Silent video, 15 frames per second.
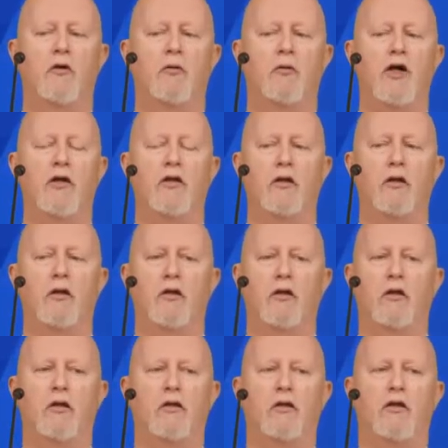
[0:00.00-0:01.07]
But
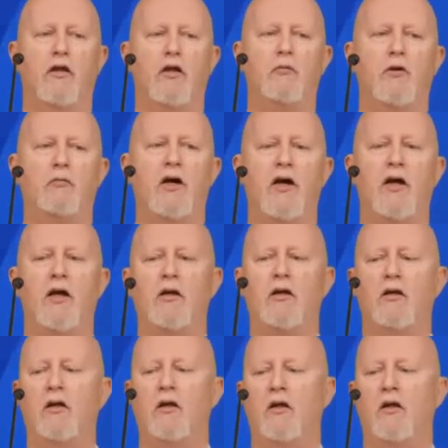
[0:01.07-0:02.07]
keep in mind